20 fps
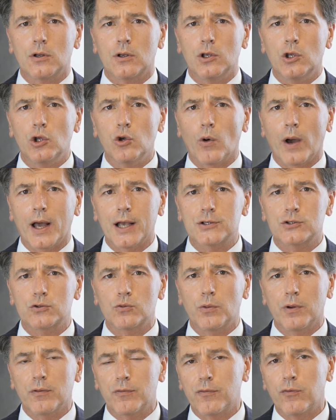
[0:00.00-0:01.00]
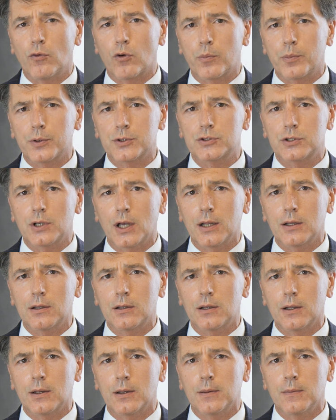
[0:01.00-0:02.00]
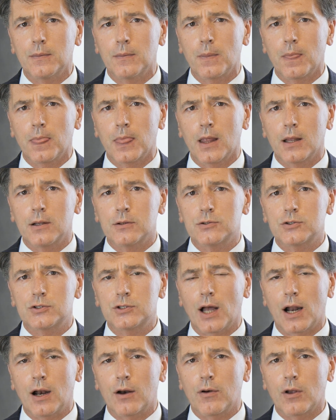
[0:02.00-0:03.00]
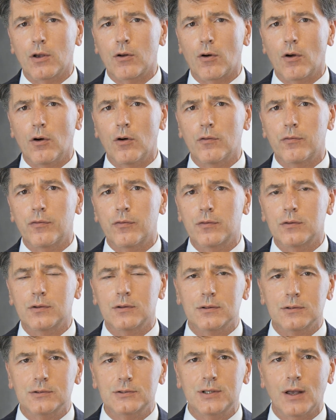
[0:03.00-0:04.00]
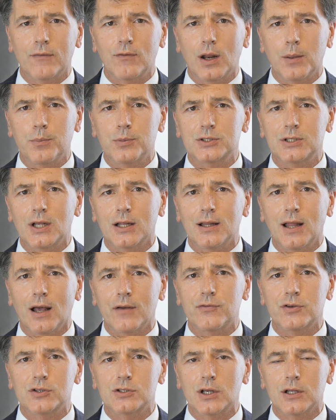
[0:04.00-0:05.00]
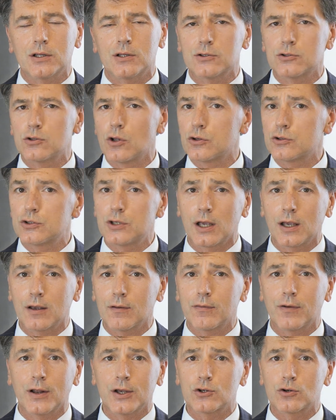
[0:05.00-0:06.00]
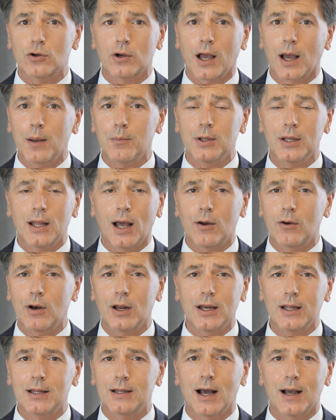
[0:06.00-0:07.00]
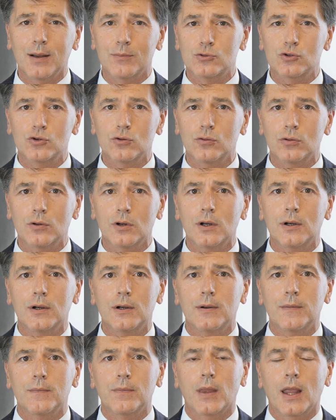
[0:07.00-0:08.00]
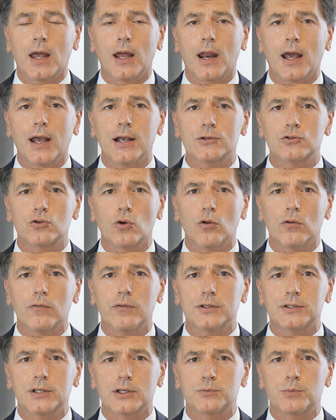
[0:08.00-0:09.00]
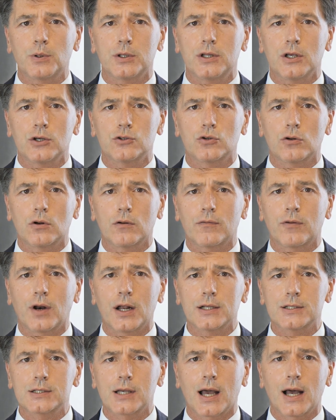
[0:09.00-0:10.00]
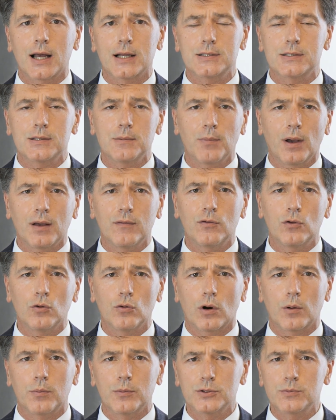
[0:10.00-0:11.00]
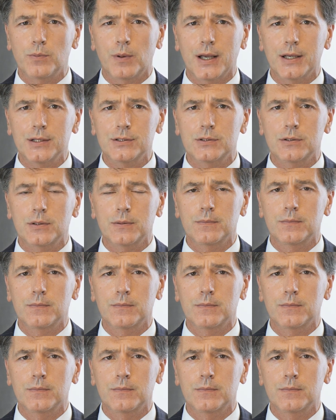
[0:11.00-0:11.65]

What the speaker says: US with 4% salary growth, 7-8% deficit, is not seeing inflation coming down anytime soon, and hence all these expectations of rates cuts, in my view, are misplaced.